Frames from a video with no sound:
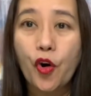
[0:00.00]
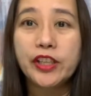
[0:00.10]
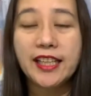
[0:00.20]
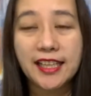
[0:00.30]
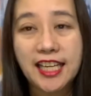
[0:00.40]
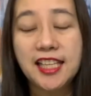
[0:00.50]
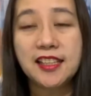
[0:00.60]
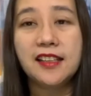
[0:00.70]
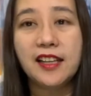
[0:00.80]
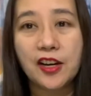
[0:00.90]

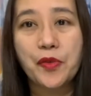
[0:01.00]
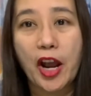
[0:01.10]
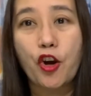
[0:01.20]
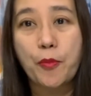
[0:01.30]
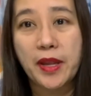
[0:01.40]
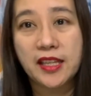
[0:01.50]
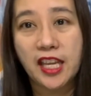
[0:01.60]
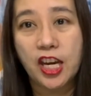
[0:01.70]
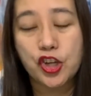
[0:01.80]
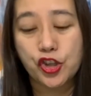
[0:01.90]
nakita ng
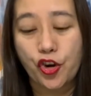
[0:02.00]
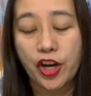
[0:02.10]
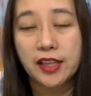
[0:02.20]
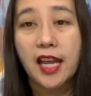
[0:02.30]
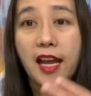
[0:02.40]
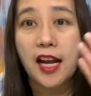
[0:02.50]
recommendation